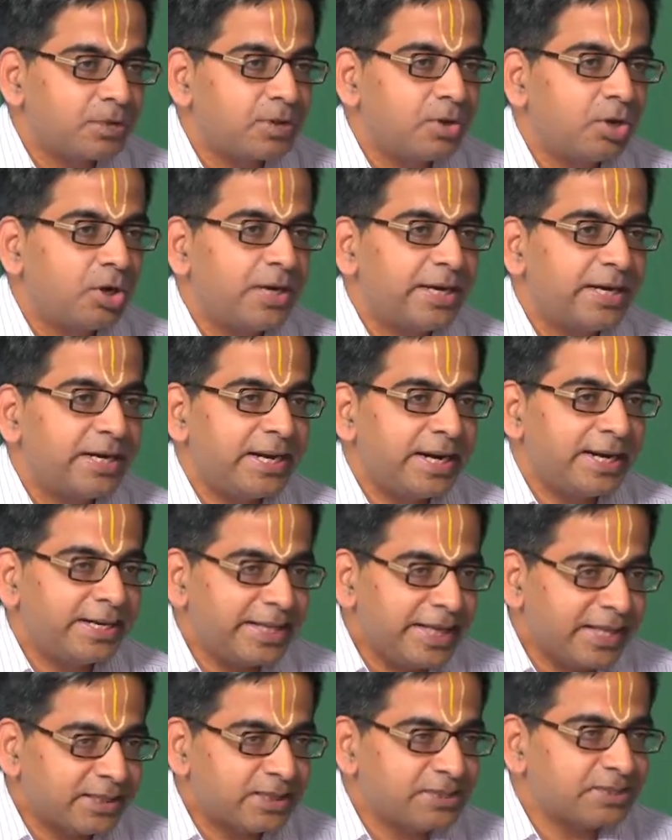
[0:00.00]
and I
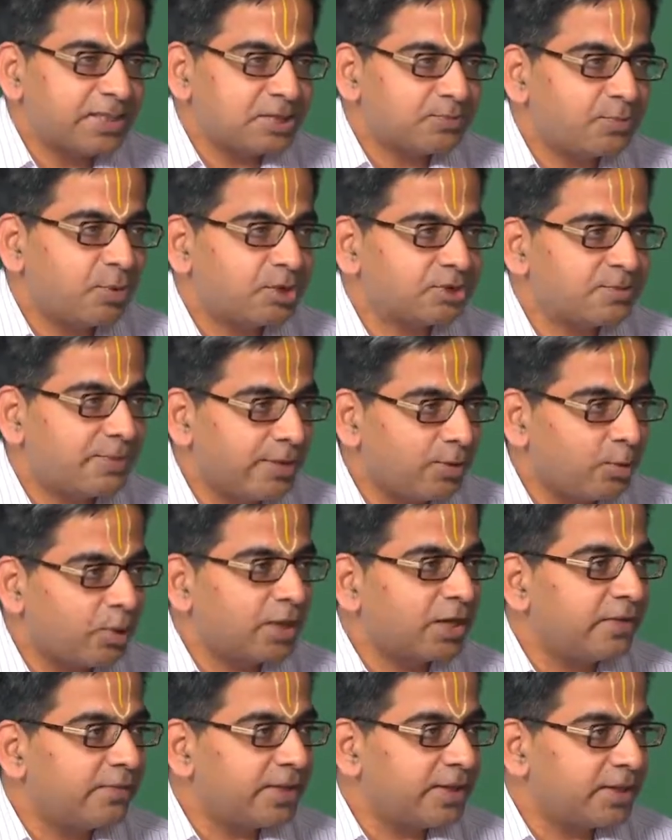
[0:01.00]
take this responsibility,
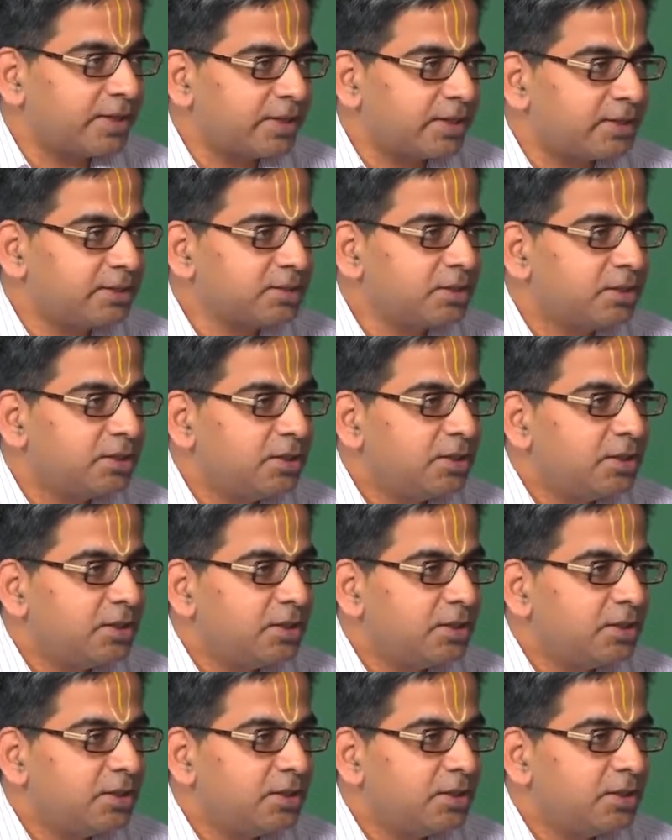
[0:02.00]
whatever it is,